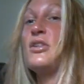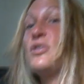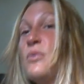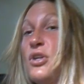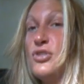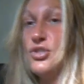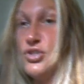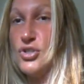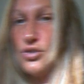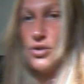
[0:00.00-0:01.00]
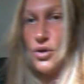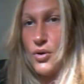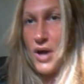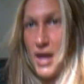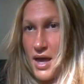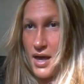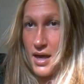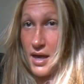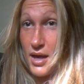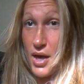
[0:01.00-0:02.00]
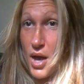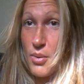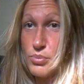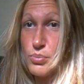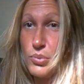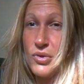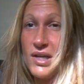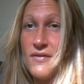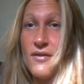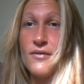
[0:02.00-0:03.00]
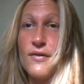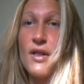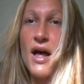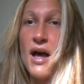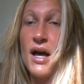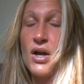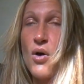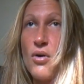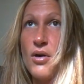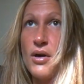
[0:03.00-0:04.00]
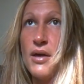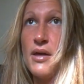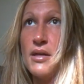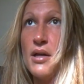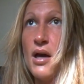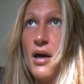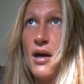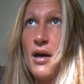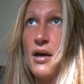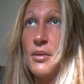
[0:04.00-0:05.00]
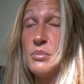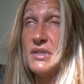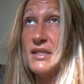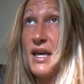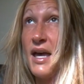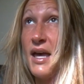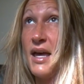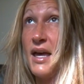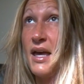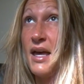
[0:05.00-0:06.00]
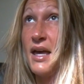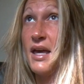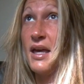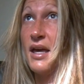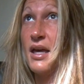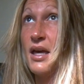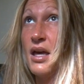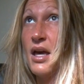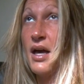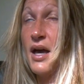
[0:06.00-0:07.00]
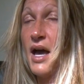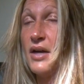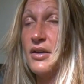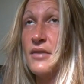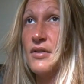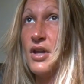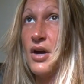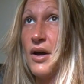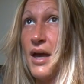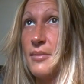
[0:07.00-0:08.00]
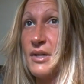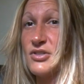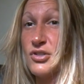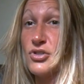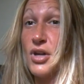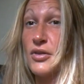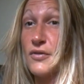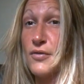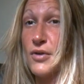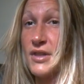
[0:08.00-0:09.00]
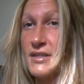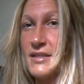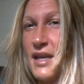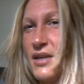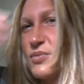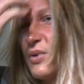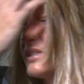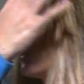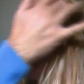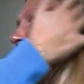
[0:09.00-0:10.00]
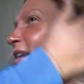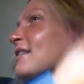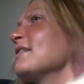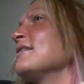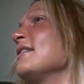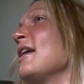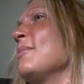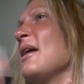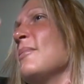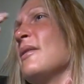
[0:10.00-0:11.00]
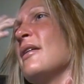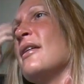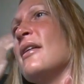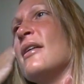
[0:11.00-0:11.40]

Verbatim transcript: So I just wanted to do a brief vlog on um, day... I don't even know. I had my surgery on the 4th, and today is... What's the date today, babe?